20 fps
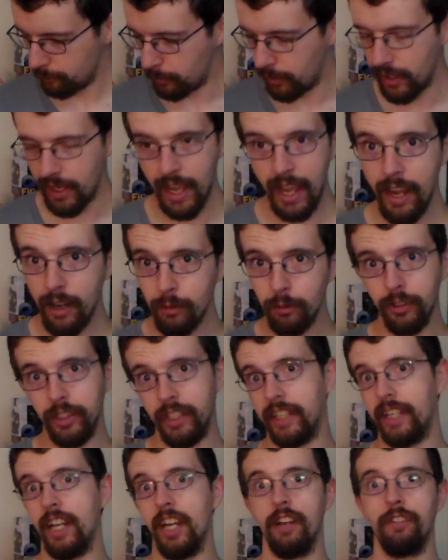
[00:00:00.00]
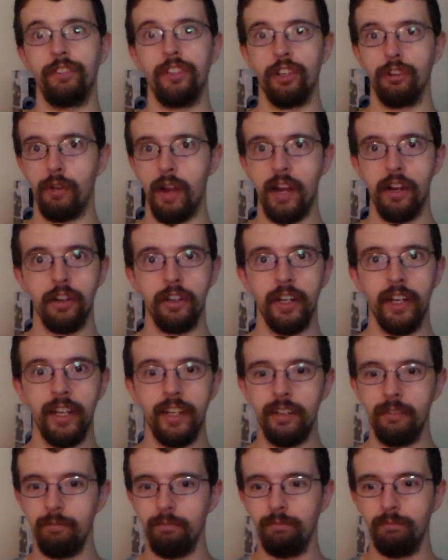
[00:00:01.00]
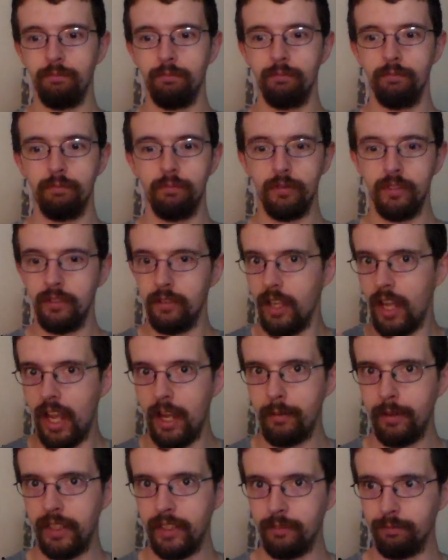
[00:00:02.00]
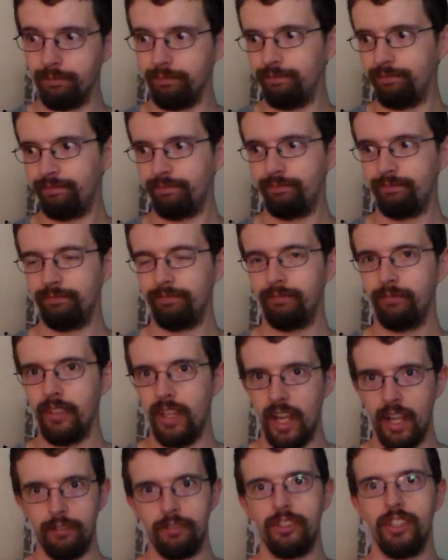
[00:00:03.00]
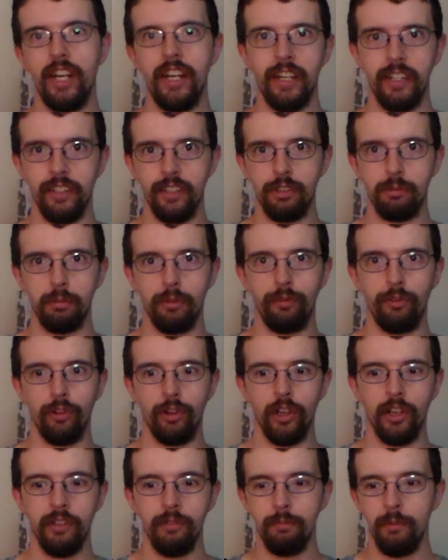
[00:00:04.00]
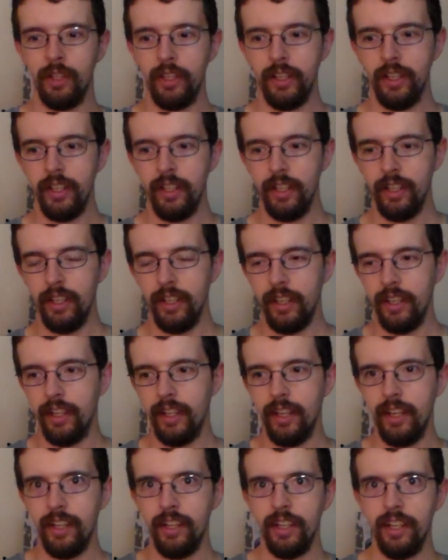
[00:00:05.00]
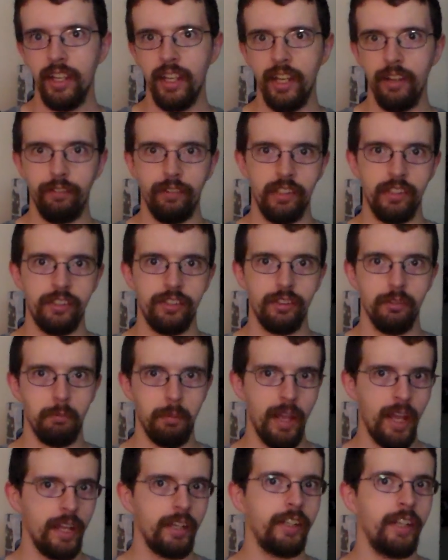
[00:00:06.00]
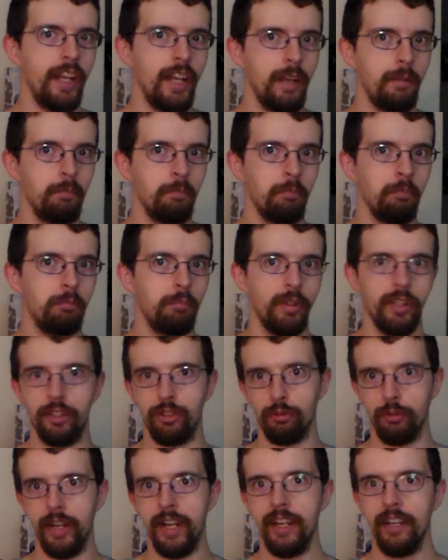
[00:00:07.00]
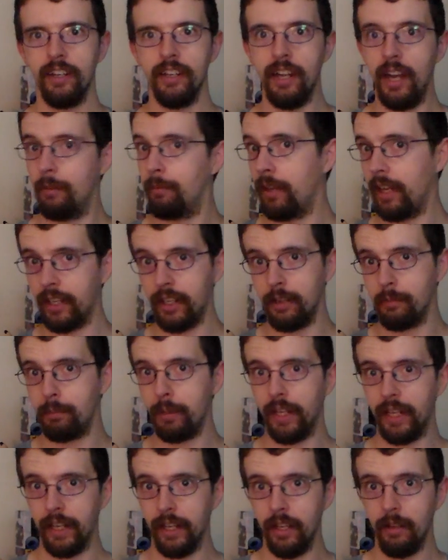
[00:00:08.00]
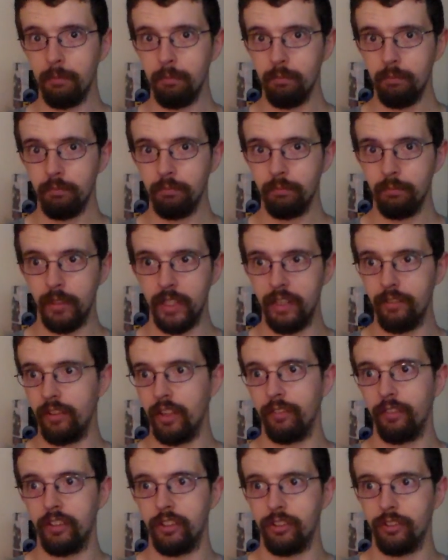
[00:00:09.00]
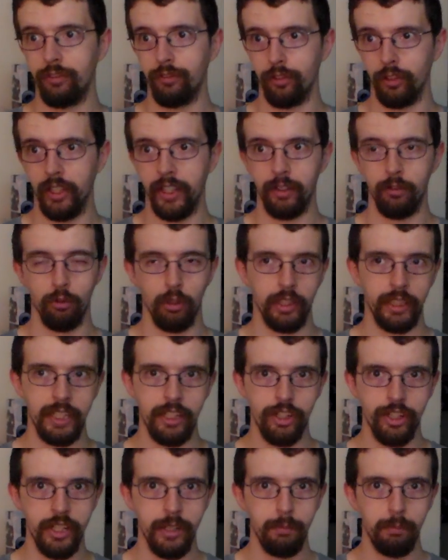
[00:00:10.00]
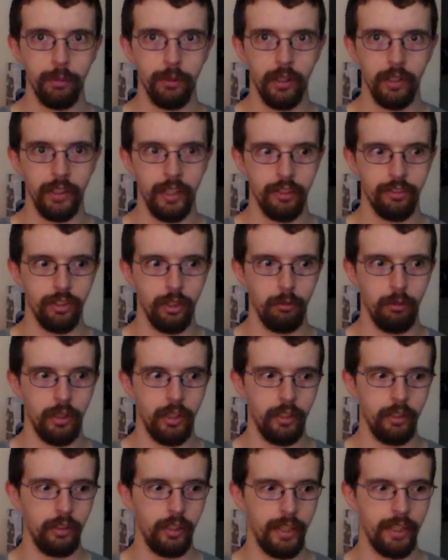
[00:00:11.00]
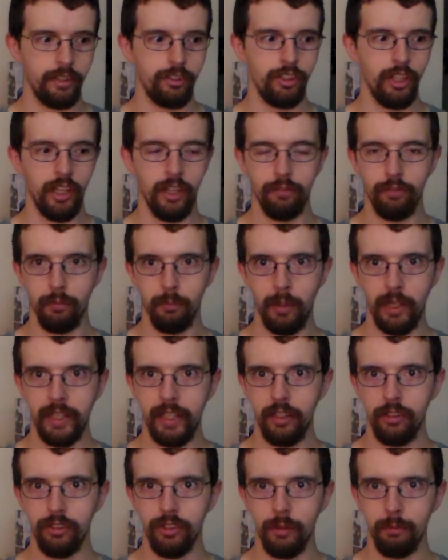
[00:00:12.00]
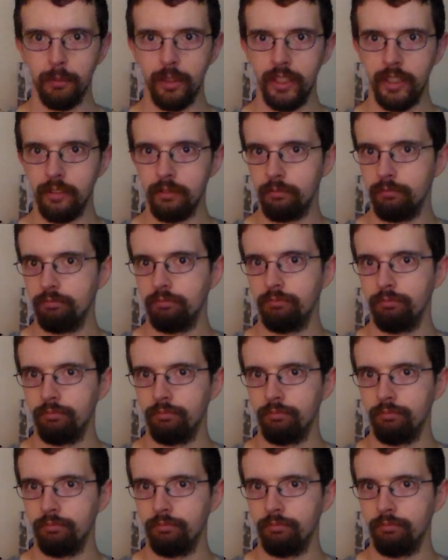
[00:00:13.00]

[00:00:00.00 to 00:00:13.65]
But I don't really care if they're rare or not. I mean, I've stated this before. If it's a bad game, but it's rare, I'm not going to pick it up, even if it's for really cheap, unless I want to sell it for money or something.